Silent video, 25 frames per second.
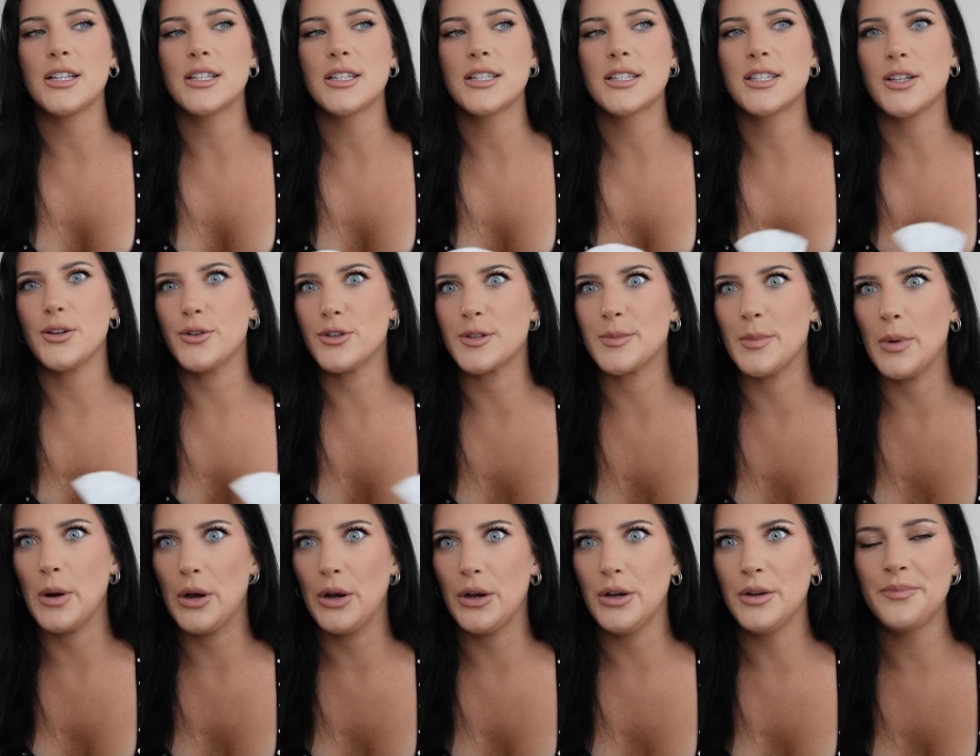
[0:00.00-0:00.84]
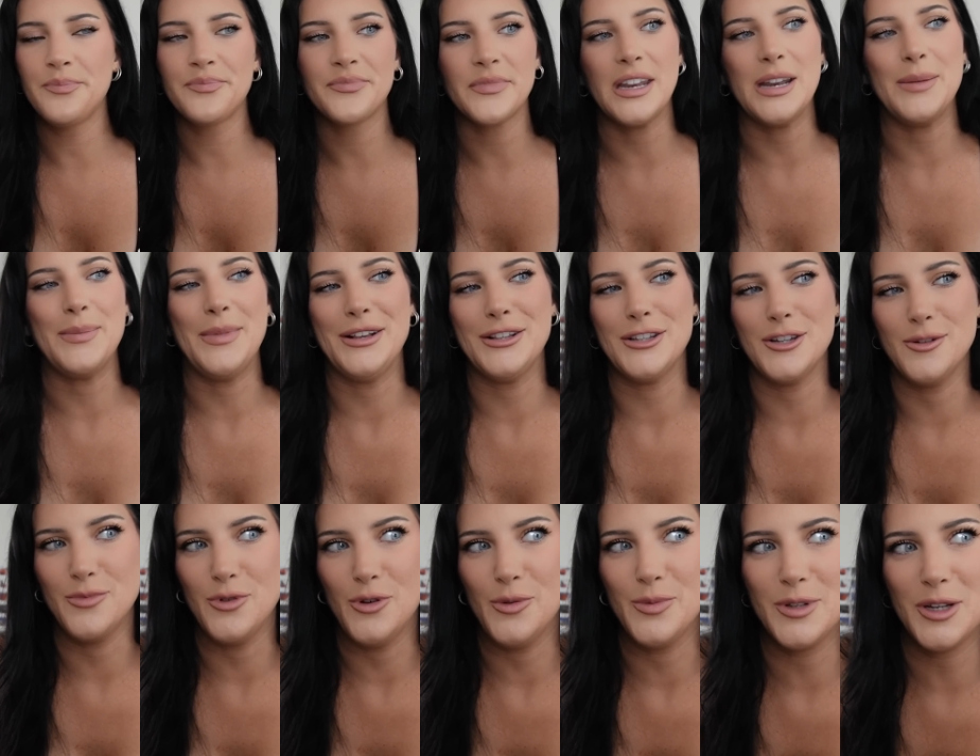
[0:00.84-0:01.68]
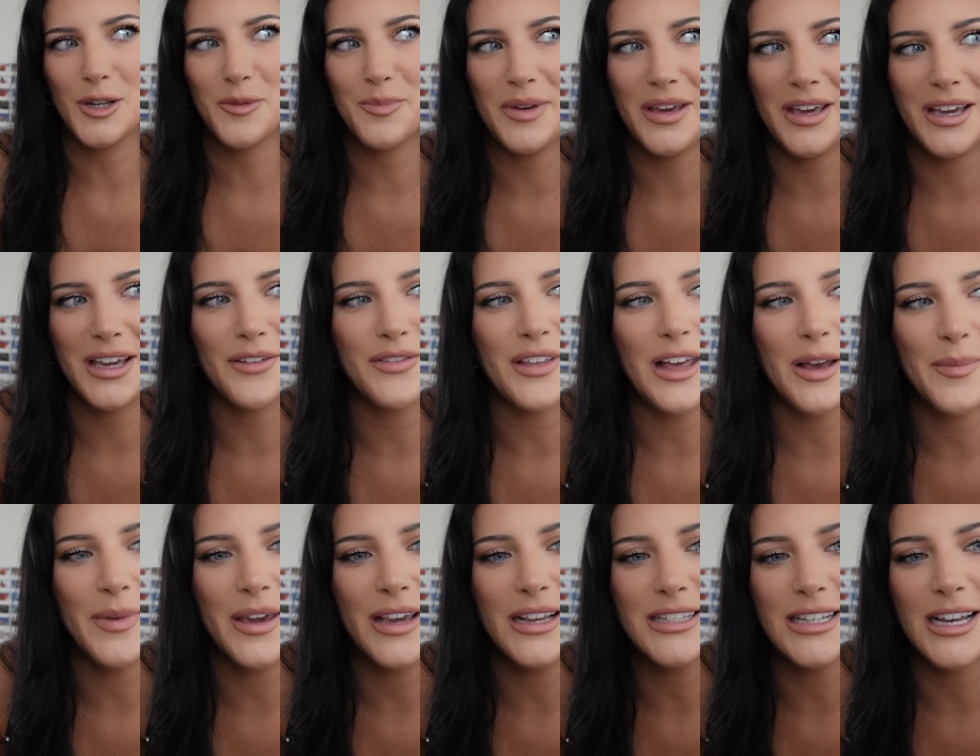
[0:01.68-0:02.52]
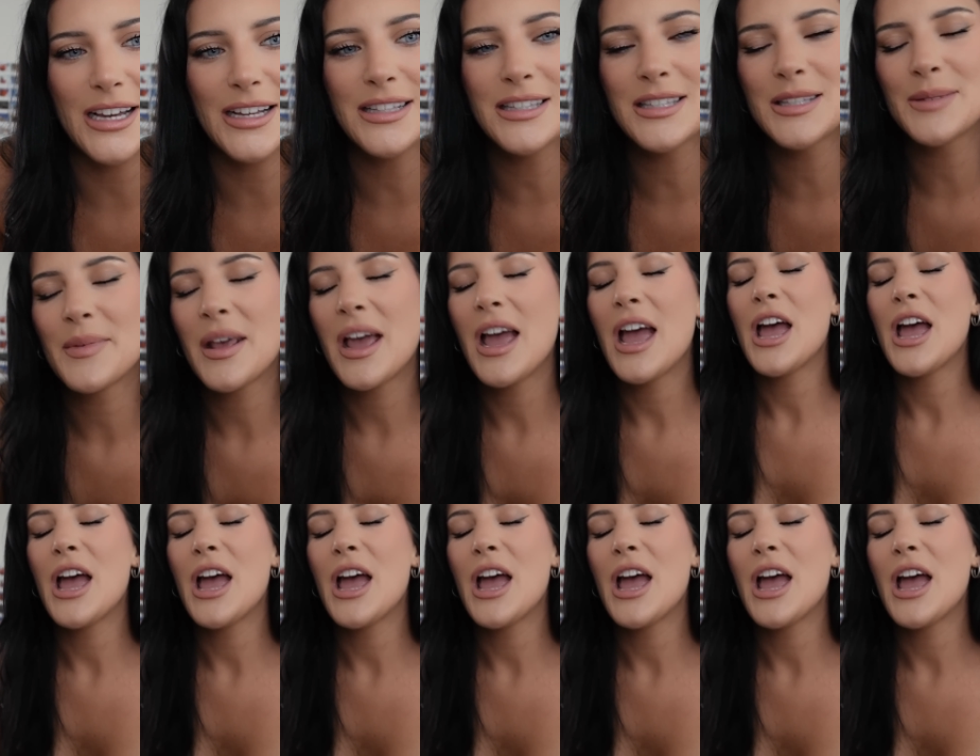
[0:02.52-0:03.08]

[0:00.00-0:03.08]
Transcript: so small that it makes your boobs look big, if that makes sense.